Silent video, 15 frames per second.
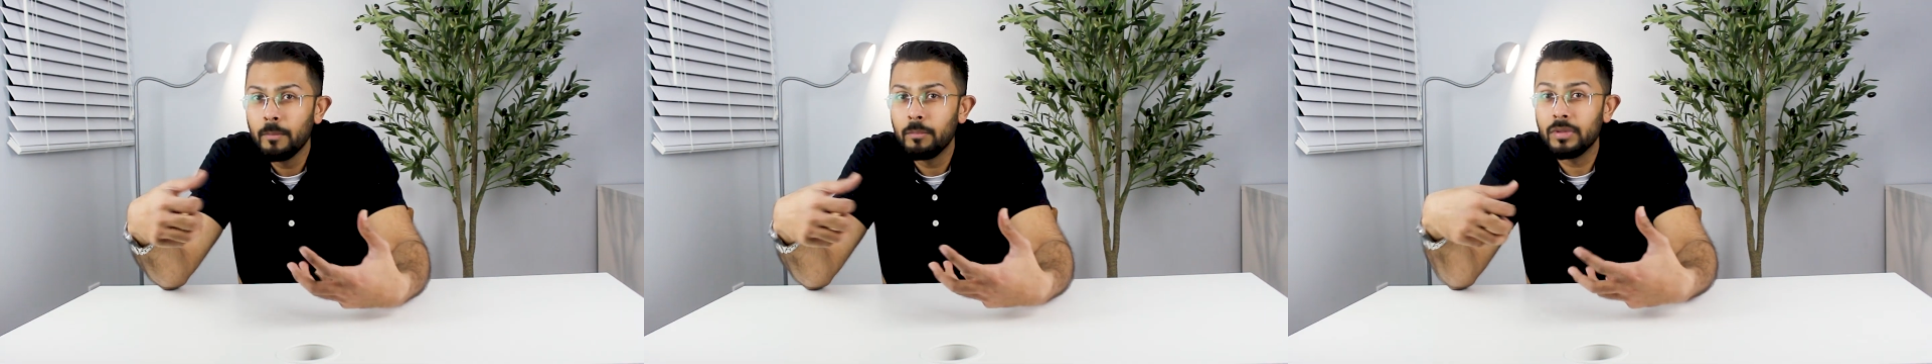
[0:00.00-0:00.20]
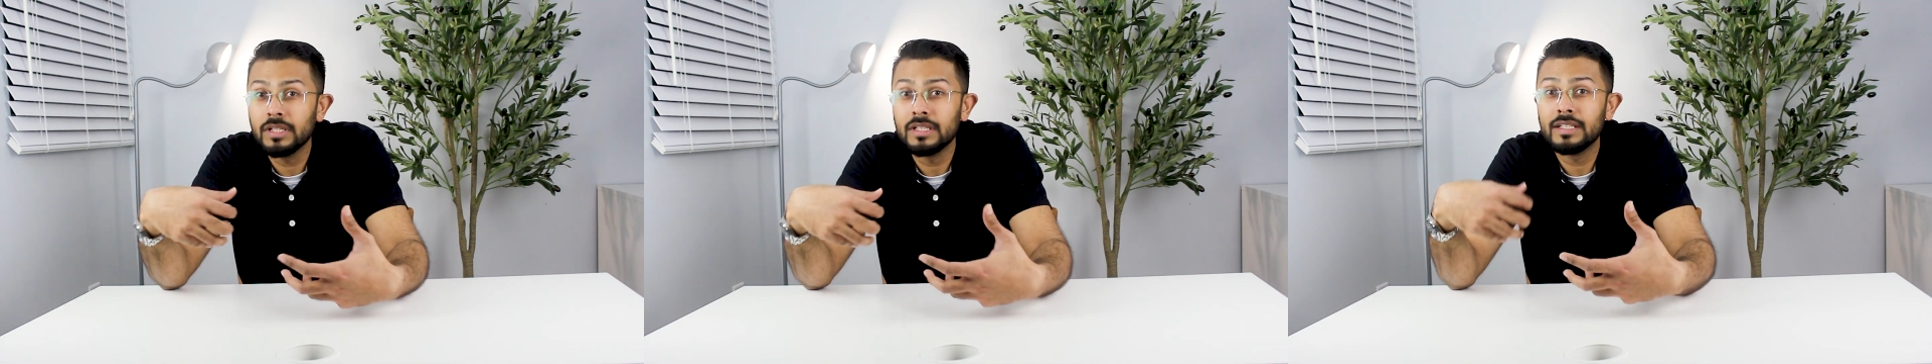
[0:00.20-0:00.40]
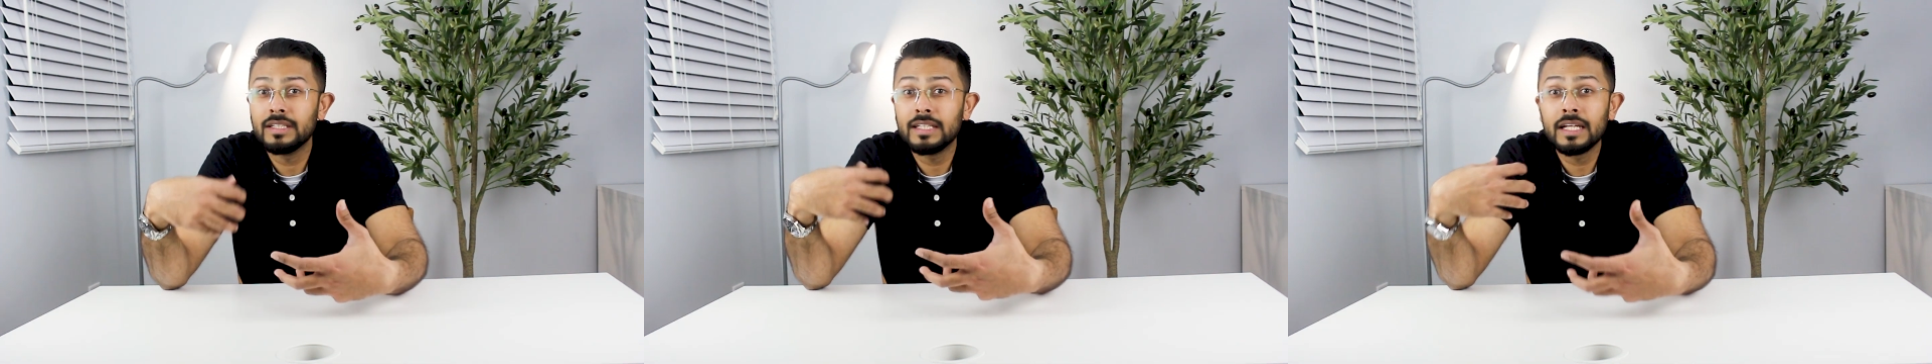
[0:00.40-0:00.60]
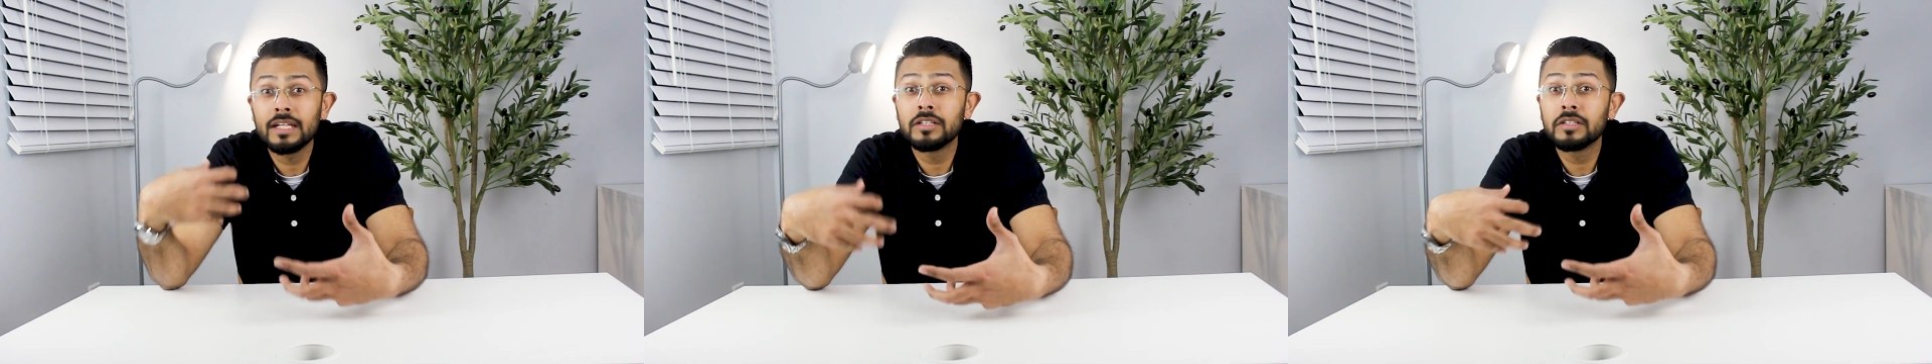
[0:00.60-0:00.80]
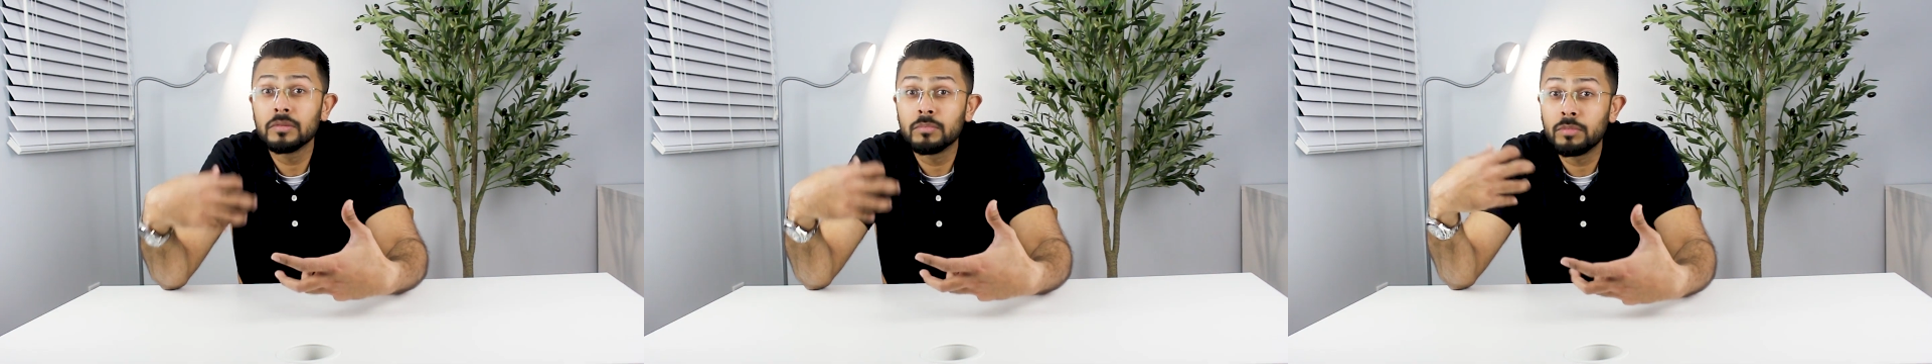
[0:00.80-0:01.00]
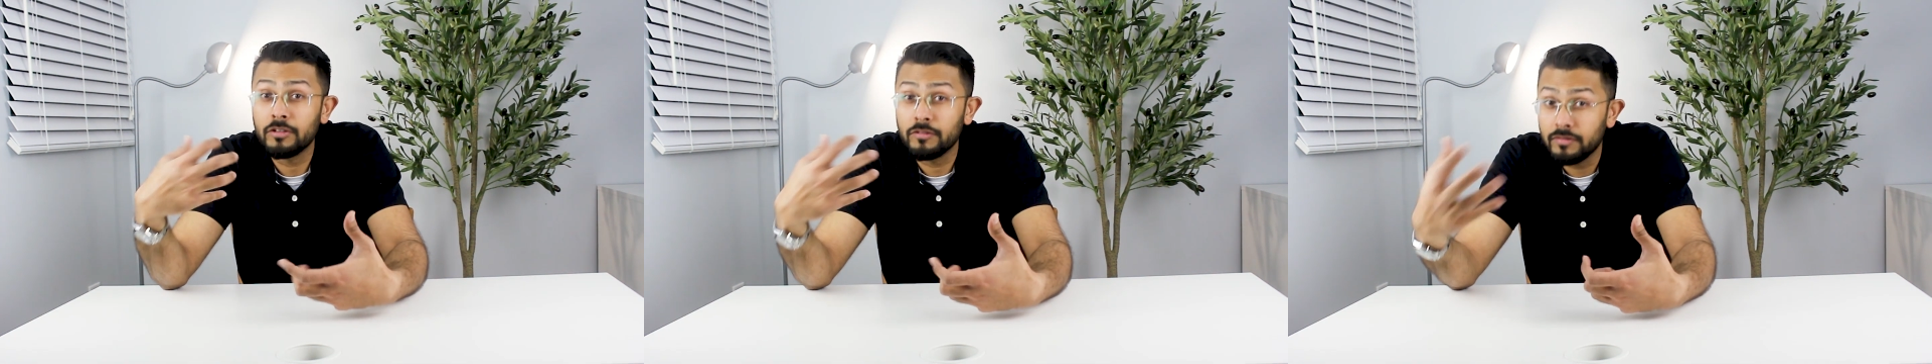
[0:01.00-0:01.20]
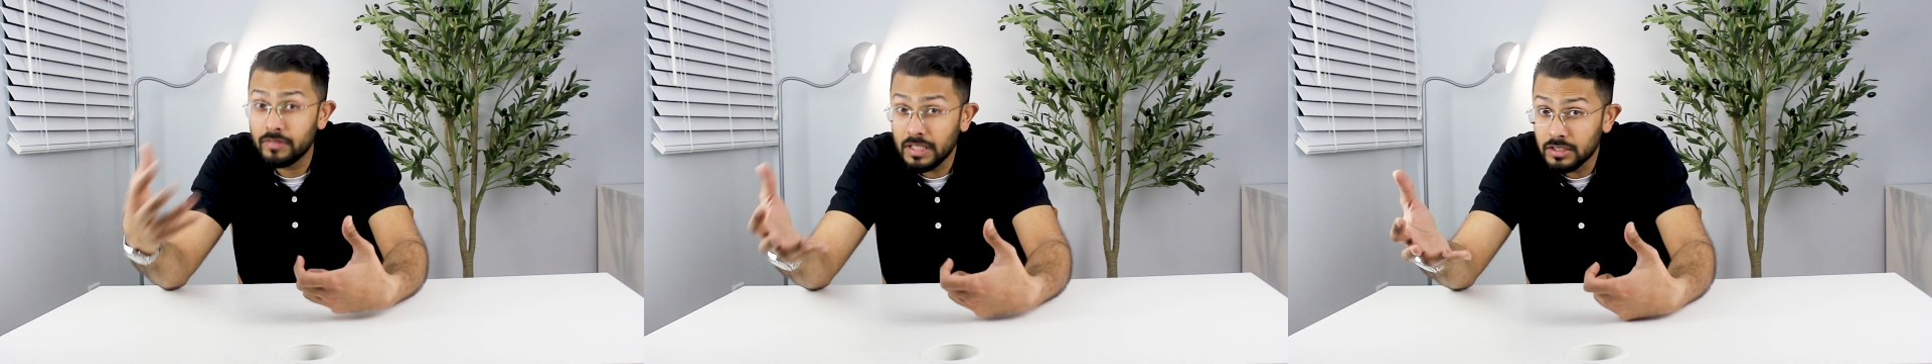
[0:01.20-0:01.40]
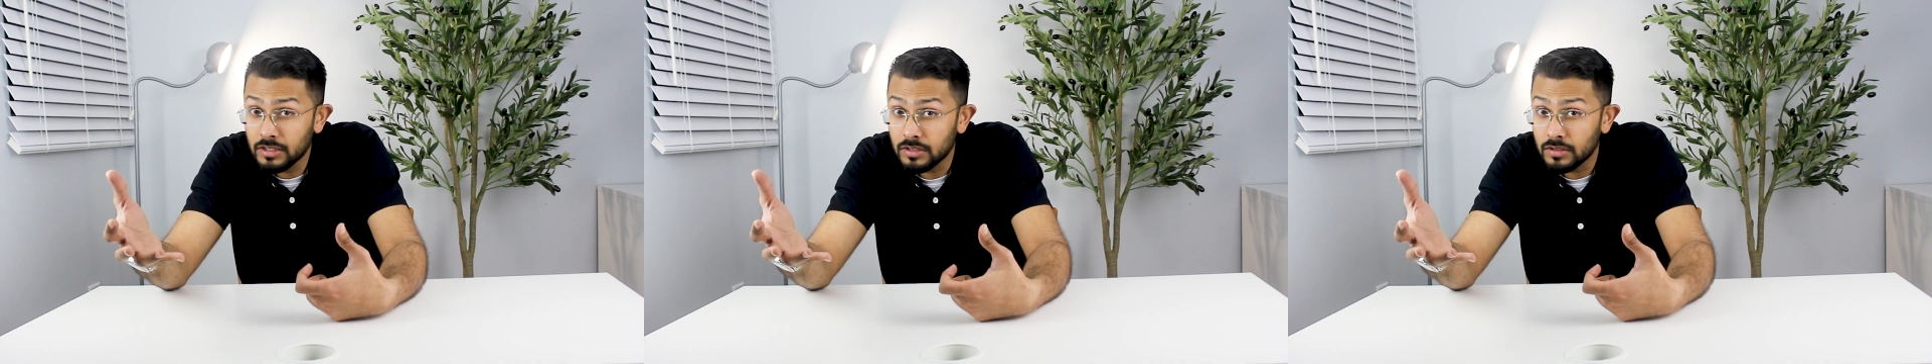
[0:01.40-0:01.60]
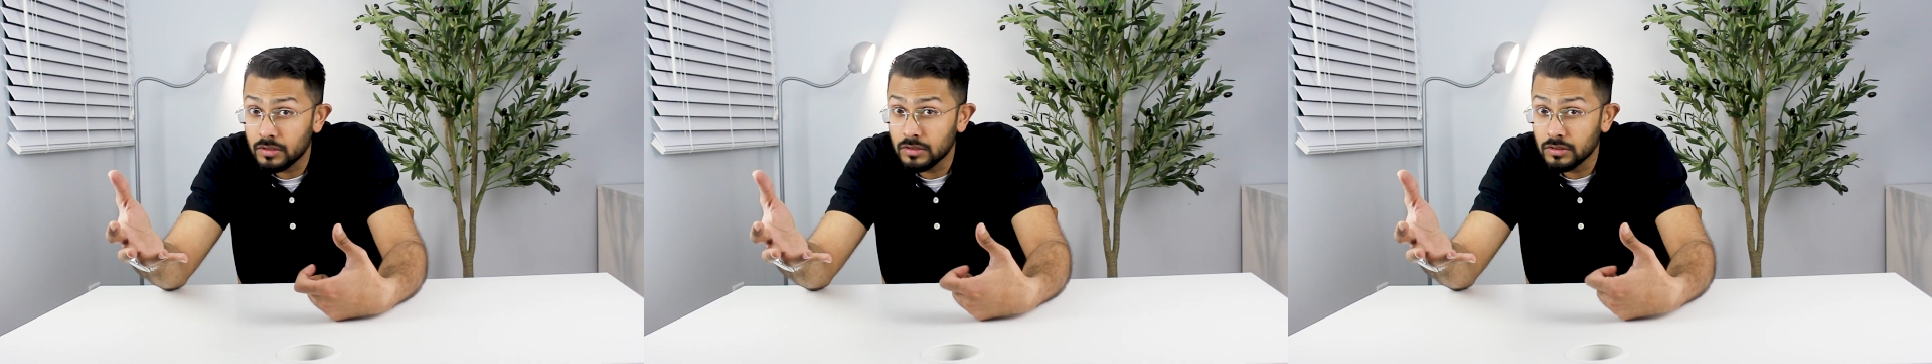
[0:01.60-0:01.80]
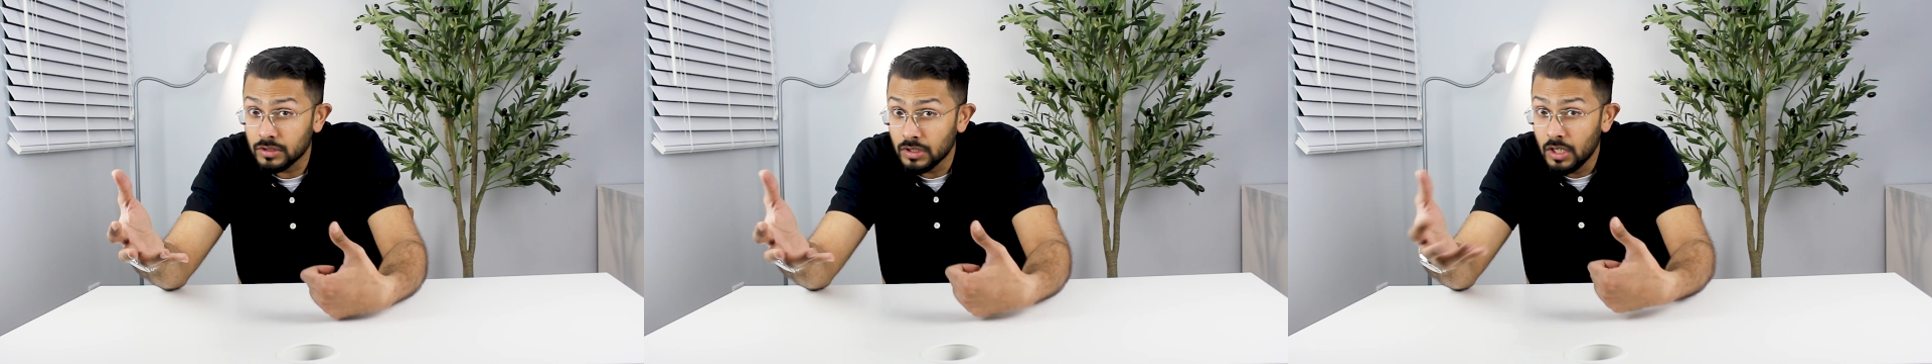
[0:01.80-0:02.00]
but dental
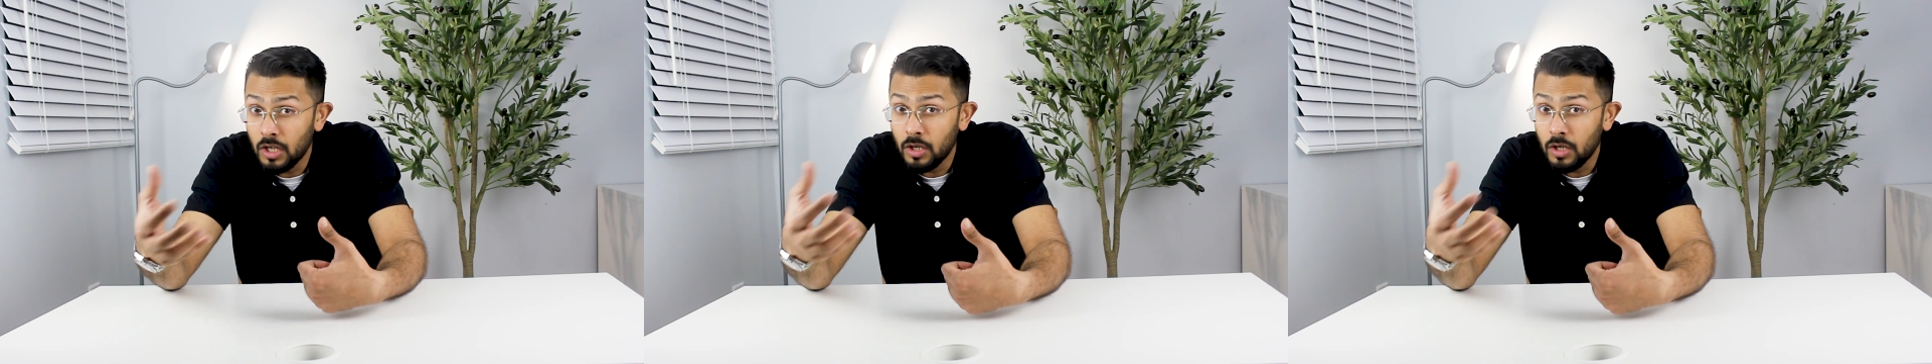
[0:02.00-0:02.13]
professionals